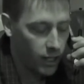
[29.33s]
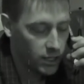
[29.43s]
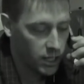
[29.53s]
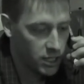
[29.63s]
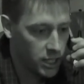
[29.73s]

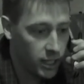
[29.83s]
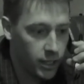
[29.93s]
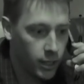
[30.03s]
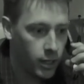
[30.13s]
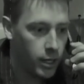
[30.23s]

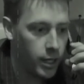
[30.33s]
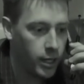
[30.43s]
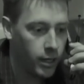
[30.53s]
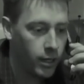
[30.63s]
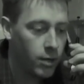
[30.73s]
Daishiki,
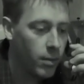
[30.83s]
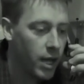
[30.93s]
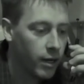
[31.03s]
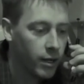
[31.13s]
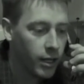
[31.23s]
hey, come
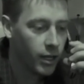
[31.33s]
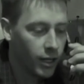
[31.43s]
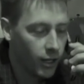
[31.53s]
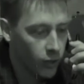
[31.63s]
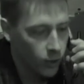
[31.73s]
on.
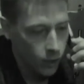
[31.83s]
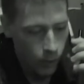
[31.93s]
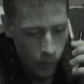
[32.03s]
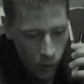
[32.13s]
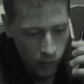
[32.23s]
You can
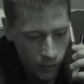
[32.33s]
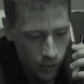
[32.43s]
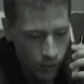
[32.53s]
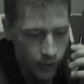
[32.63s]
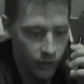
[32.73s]
come
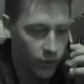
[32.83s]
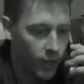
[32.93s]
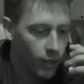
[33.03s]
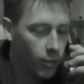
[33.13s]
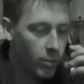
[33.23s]
over, do
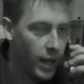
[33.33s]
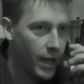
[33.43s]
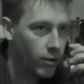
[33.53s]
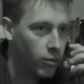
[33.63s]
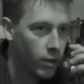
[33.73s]
that little
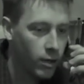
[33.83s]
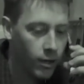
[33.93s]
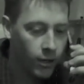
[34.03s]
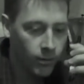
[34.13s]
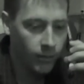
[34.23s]
back
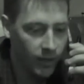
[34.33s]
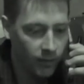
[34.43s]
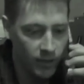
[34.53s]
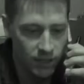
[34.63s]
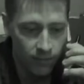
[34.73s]
rub, give
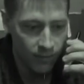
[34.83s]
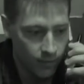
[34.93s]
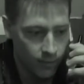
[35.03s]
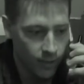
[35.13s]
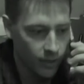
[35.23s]
me some
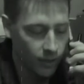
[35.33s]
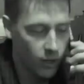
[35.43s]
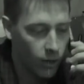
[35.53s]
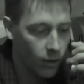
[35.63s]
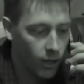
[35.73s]
you
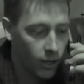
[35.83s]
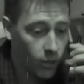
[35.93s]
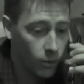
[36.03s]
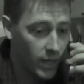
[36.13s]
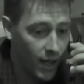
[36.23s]
know,
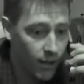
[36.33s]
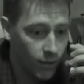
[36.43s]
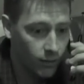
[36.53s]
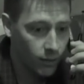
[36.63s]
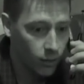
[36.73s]
go
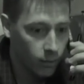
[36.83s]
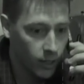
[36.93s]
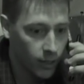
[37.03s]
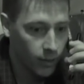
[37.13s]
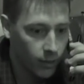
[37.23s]
down a little
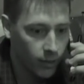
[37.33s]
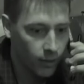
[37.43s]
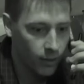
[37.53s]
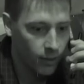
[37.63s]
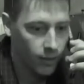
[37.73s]
bit.
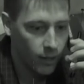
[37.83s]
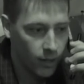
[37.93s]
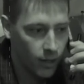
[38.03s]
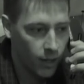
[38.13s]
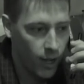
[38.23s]

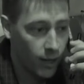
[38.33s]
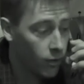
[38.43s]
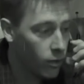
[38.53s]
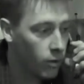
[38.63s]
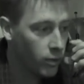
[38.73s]
I don't
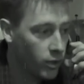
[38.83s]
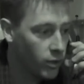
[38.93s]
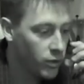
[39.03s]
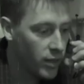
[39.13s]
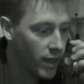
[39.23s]
know. You can
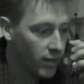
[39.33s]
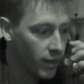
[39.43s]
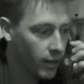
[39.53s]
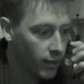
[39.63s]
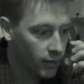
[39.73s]
do that
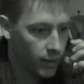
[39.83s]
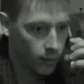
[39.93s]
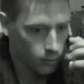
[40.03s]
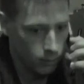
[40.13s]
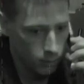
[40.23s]
thing that
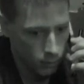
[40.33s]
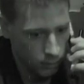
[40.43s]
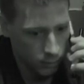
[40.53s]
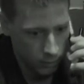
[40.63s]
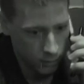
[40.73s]
you do.
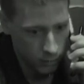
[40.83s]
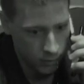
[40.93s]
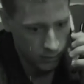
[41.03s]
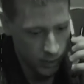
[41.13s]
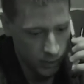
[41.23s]
You know what I
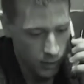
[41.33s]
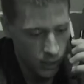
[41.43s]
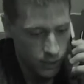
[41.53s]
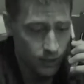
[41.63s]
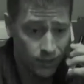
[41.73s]
mean?
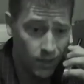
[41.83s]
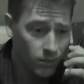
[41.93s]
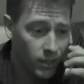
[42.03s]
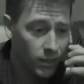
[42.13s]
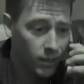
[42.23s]
Just
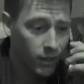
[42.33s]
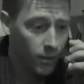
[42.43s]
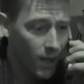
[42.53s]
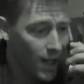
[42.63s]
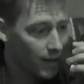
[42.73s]
something.
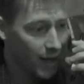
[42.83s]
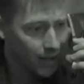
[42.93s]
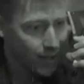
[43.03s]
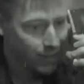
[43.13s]
Come on, I got